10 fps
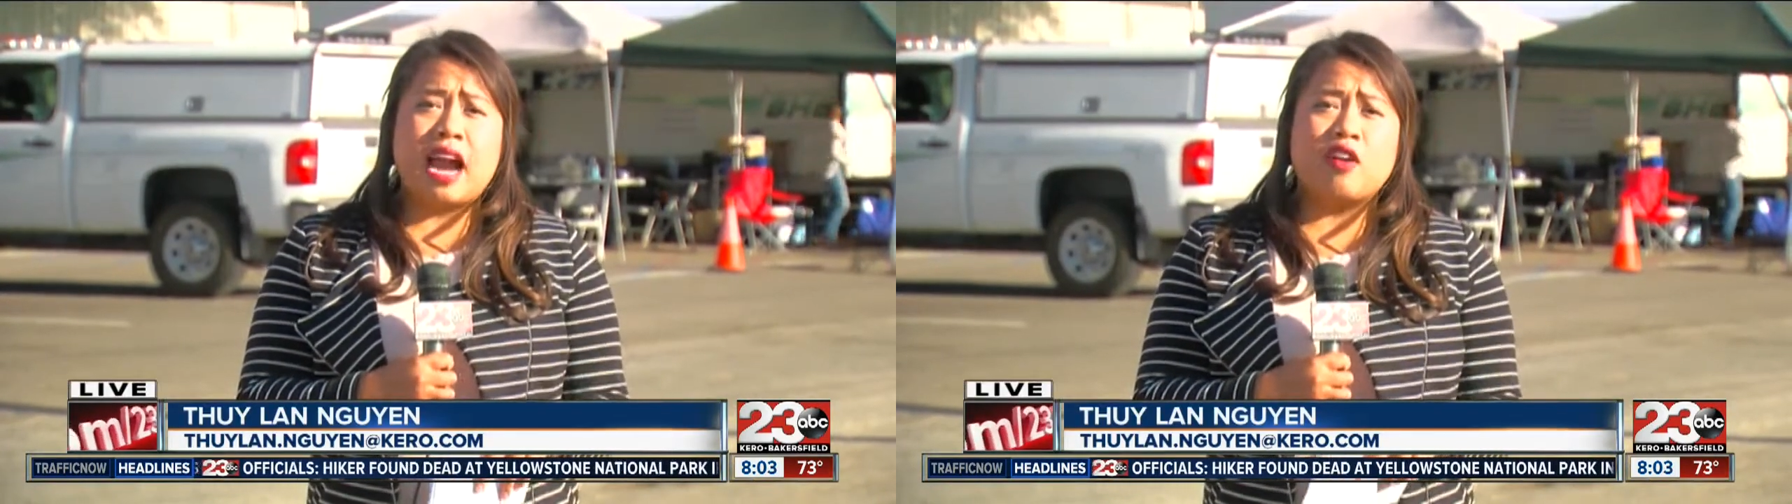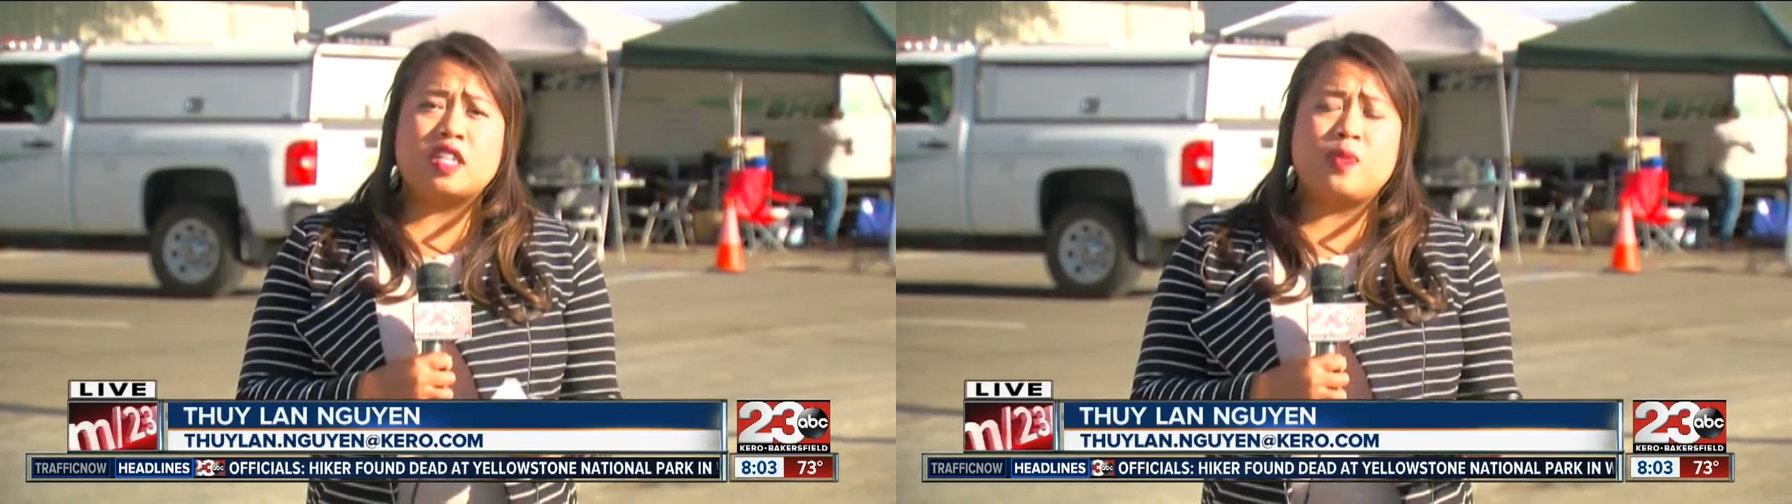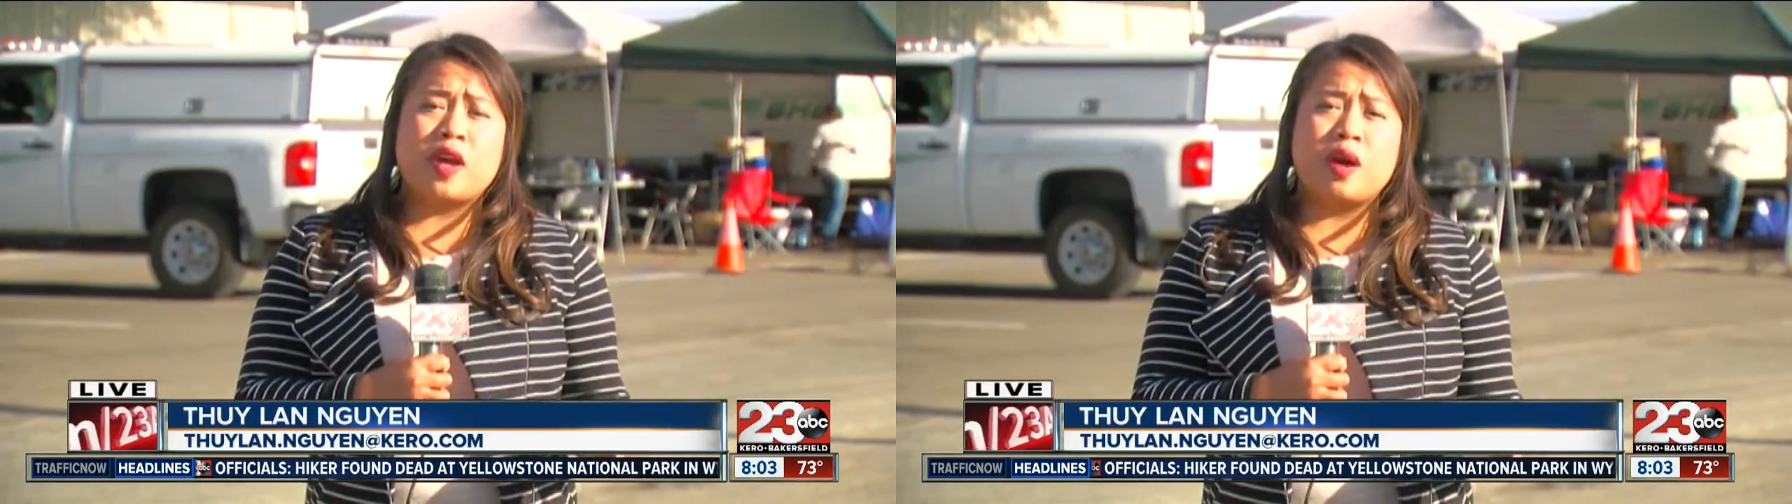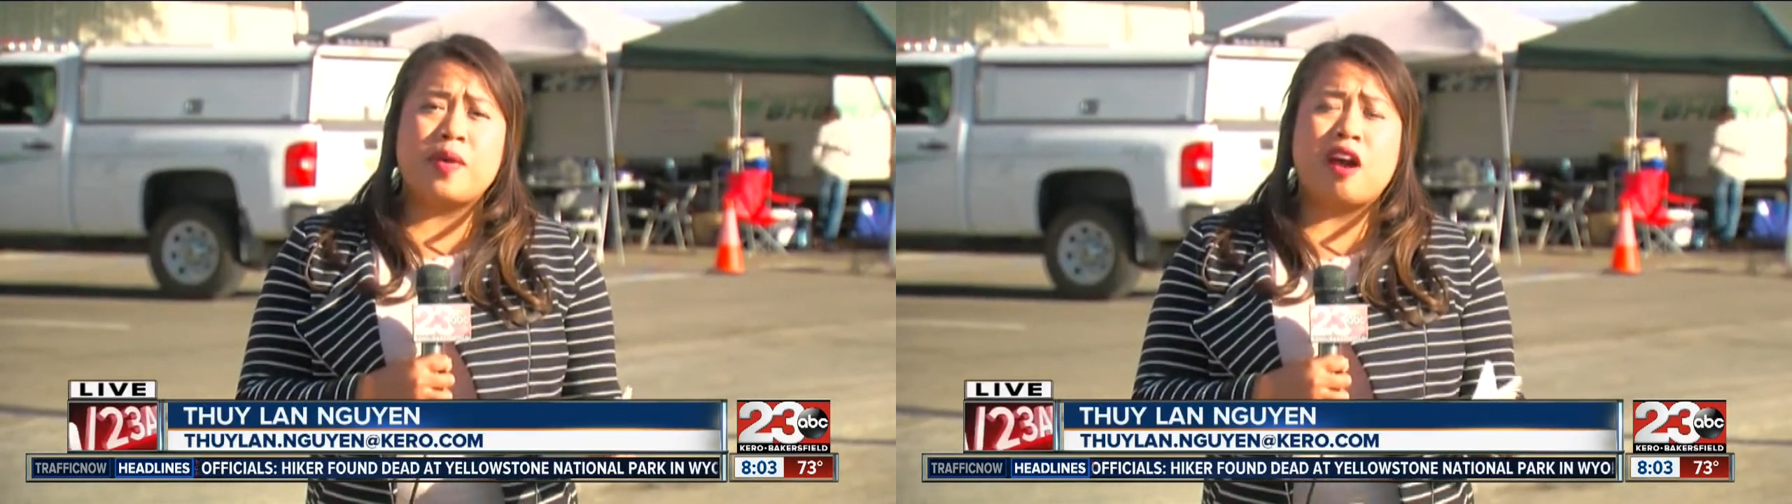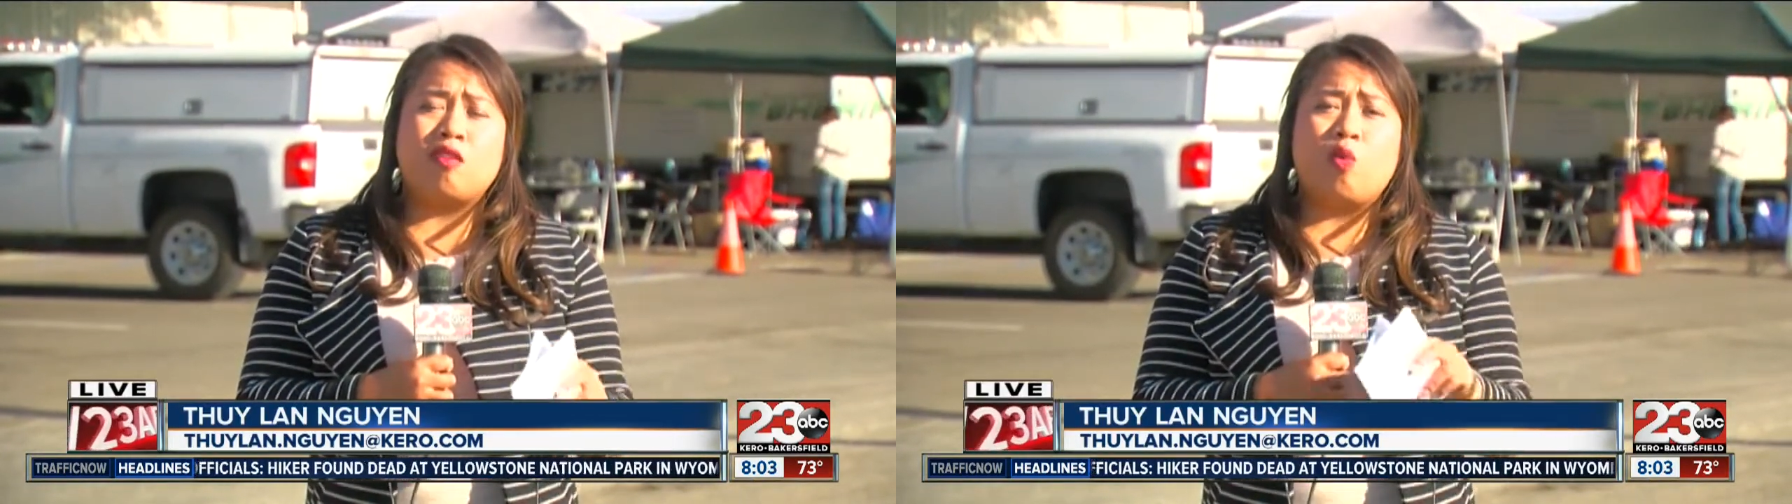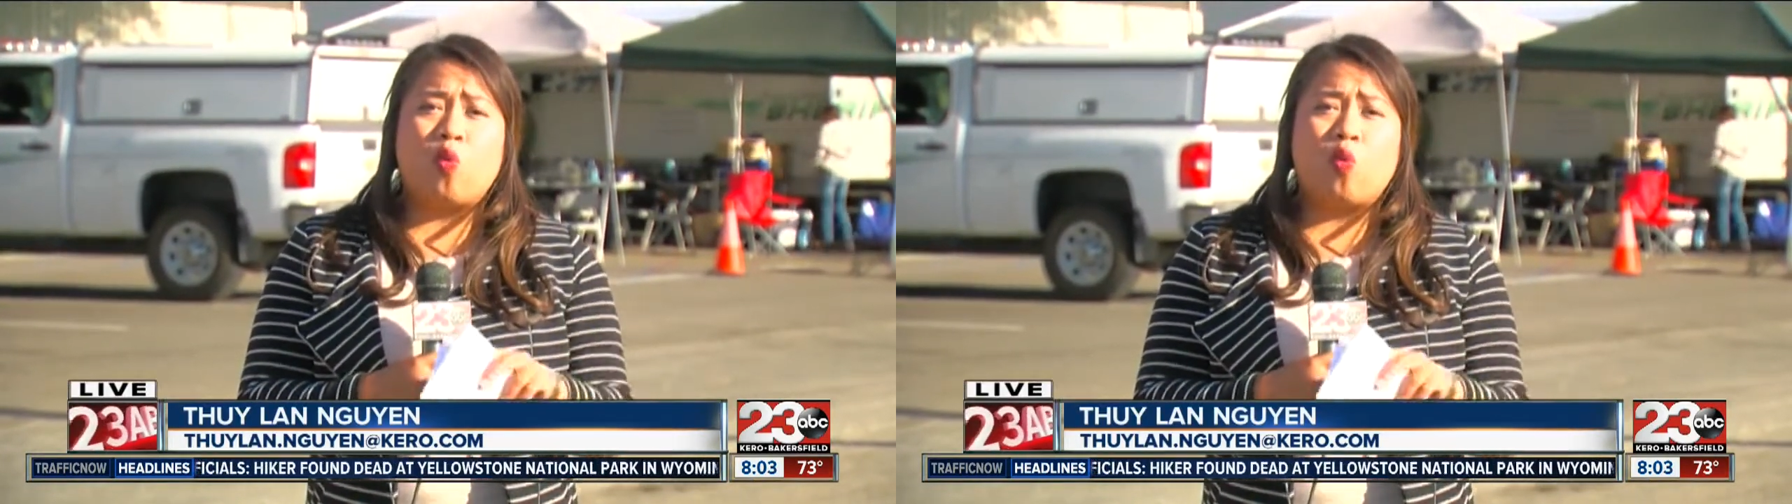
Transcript: Now, it's been about